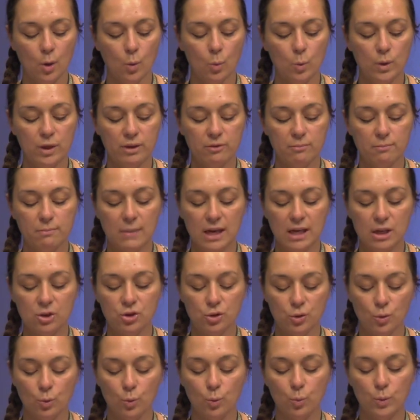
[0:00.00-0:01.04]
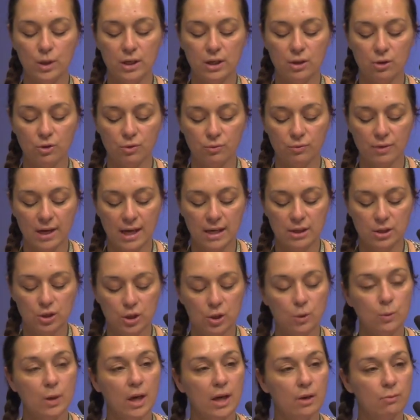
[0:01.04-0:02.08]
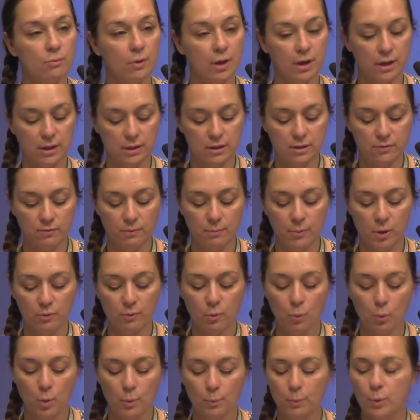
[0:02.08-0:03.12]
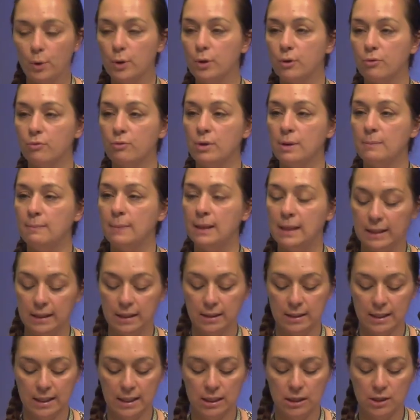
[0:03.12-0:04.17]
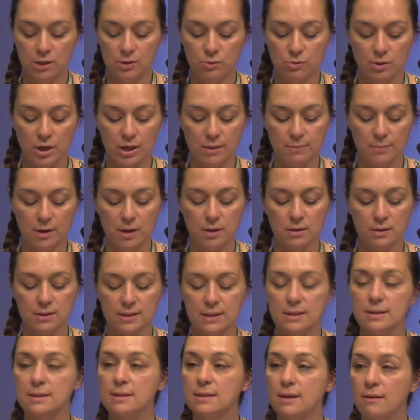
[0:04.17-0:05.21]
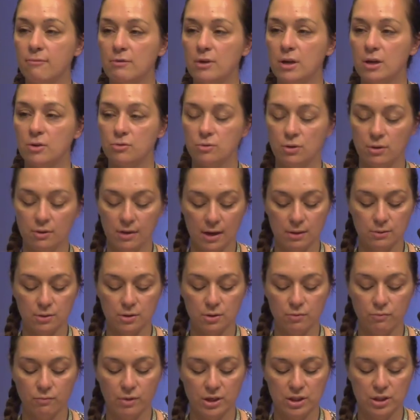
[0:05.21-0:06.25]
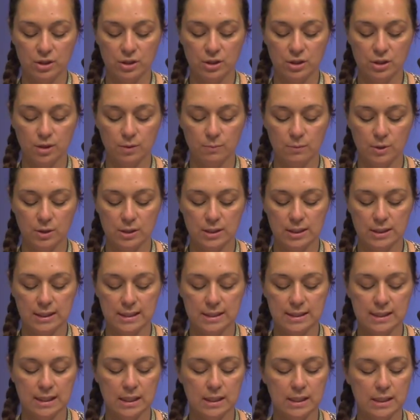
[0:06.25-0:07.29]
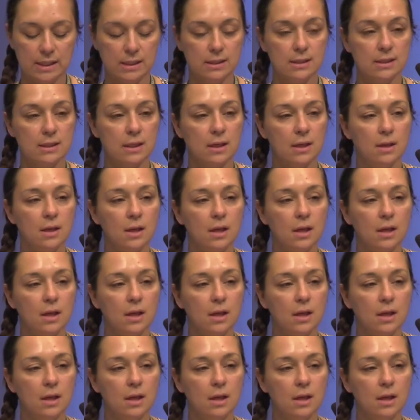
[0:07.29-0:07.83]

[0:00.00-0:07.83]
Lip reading: We have made sure we can create UK rights from over 1.3 million EU trademarks and 700,000 registered community designs.